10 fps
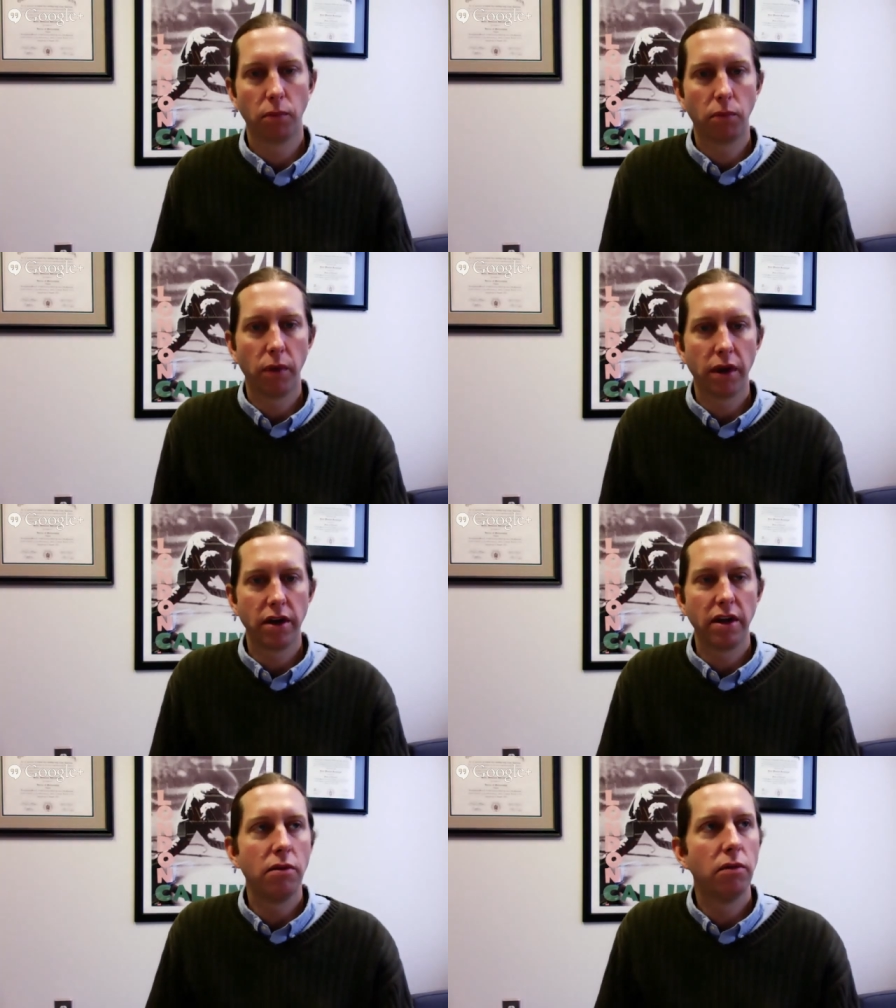where do
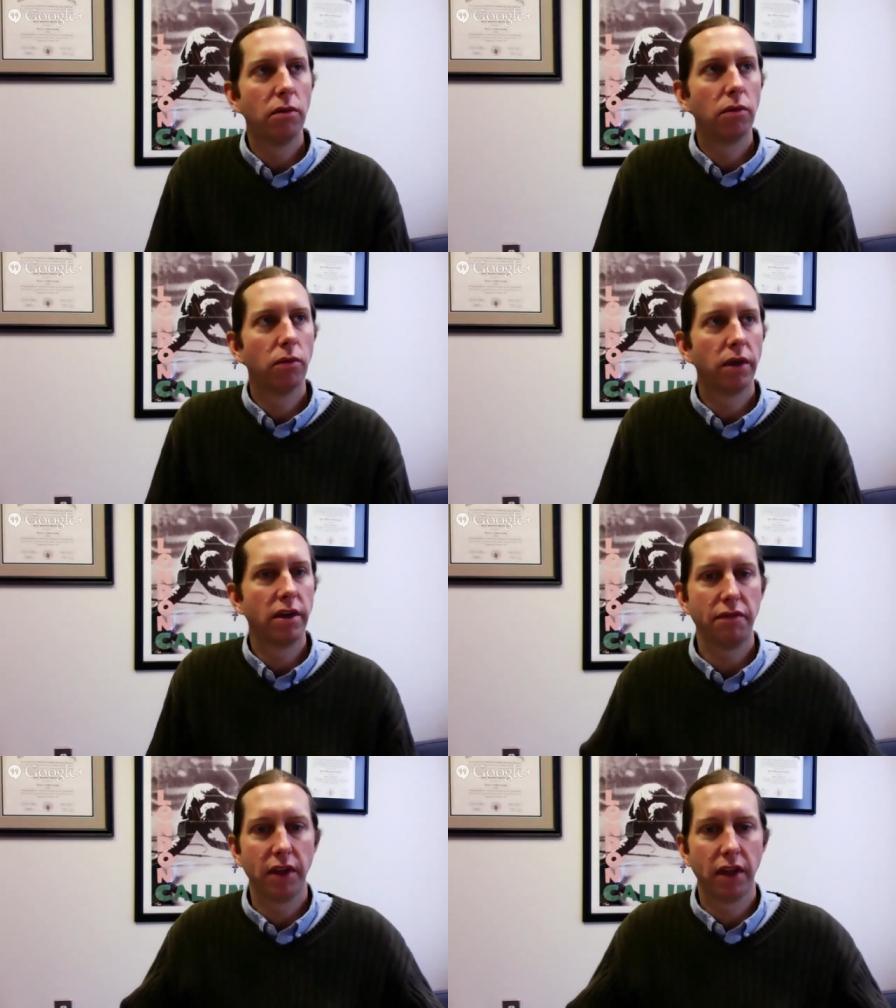
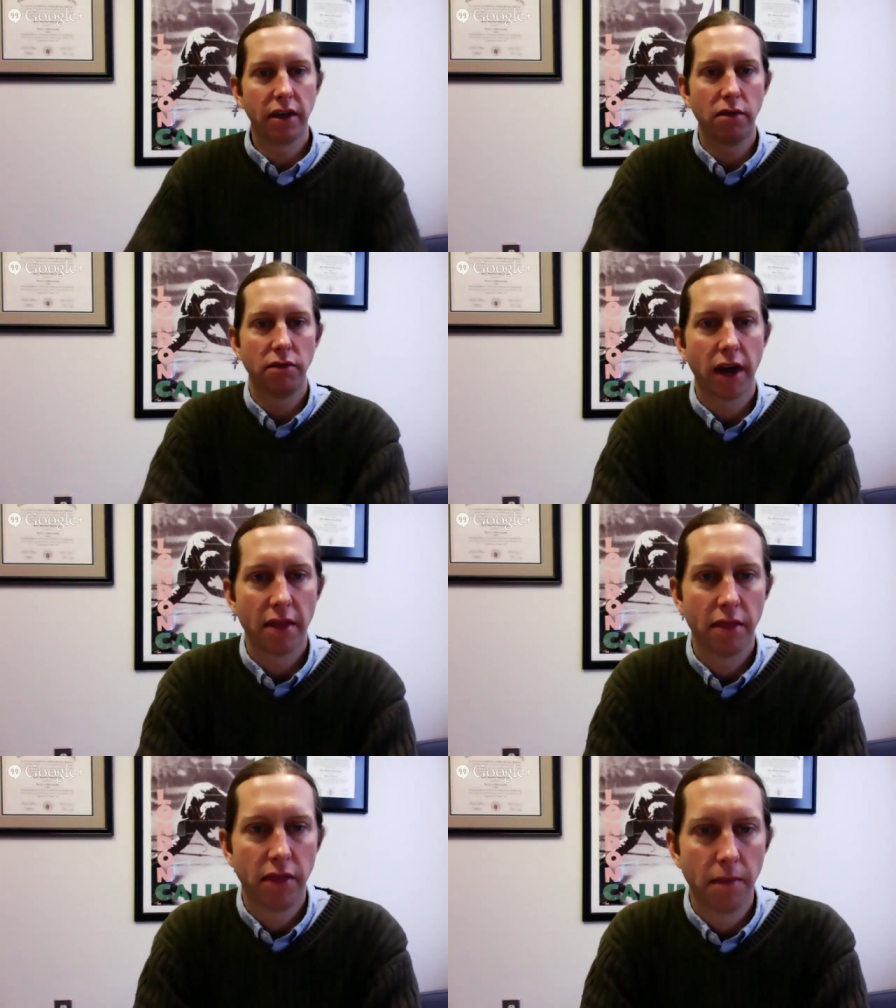you feel like you've
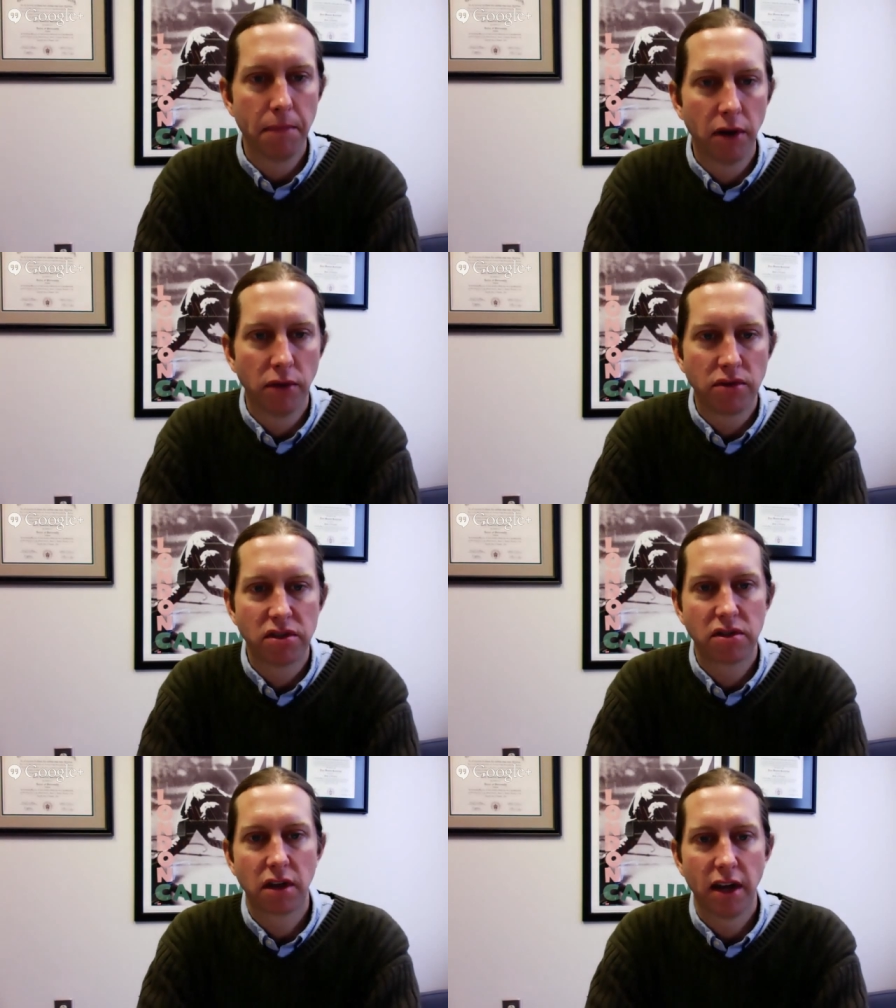gotten the
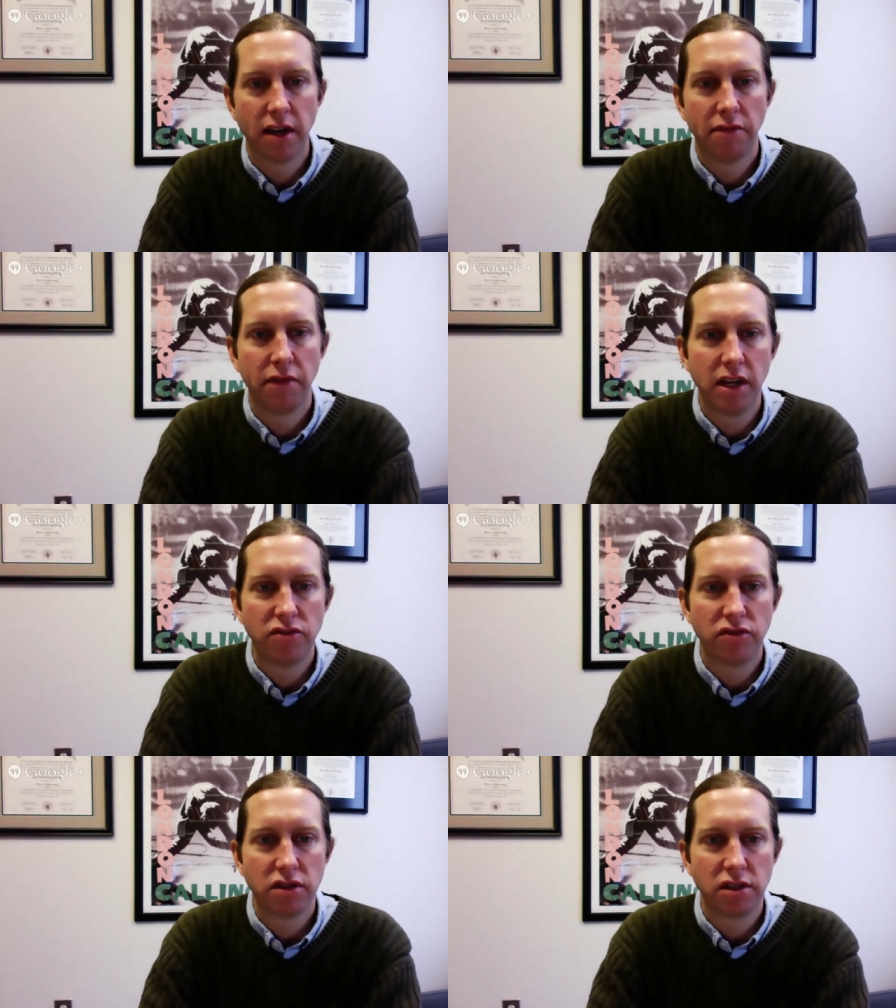most kind of
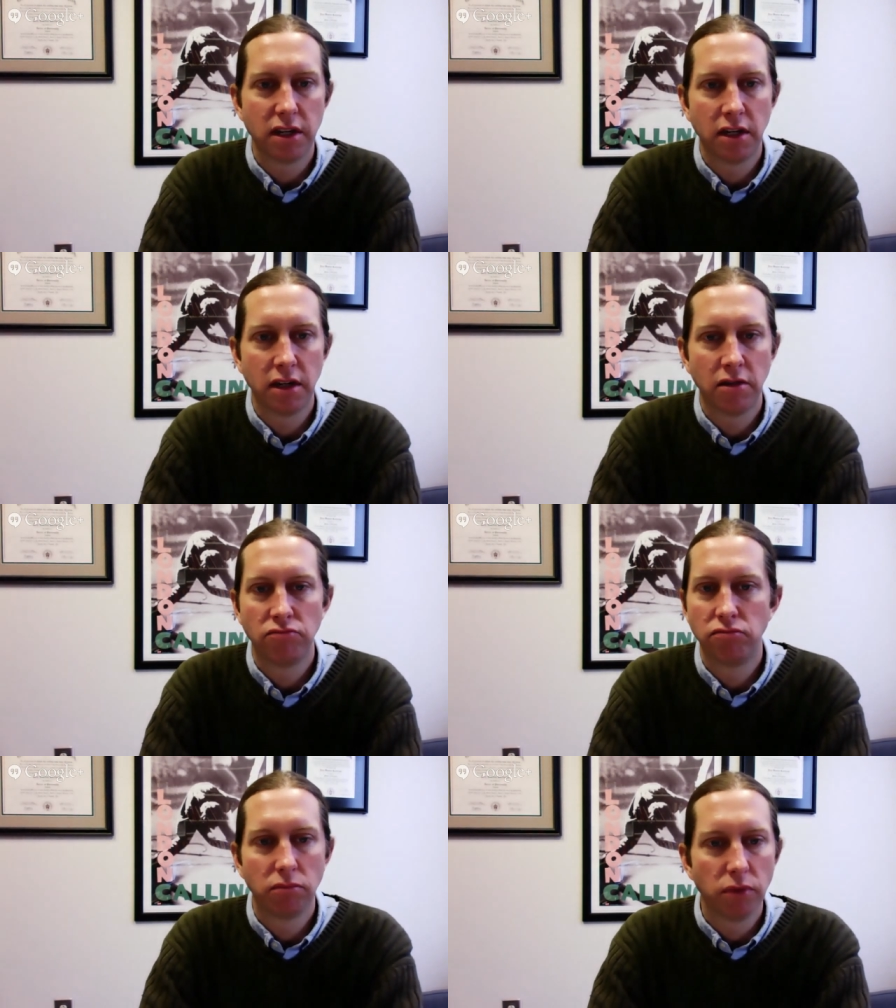interesting
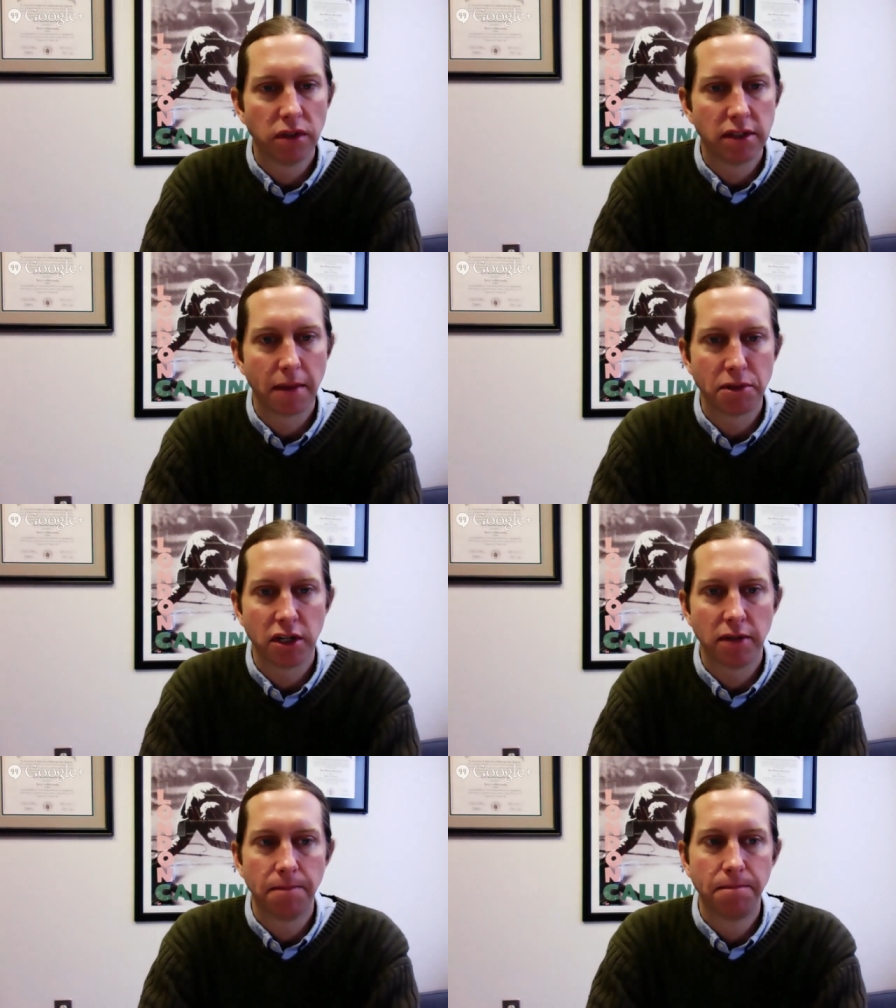
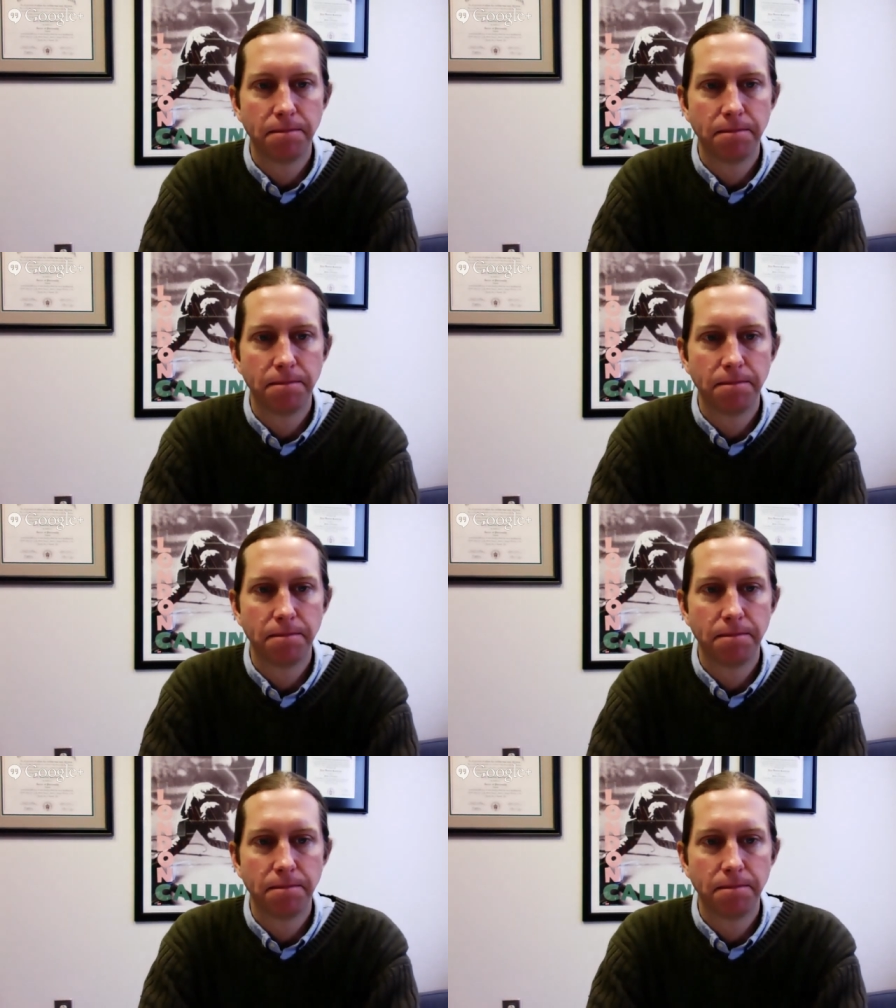reception?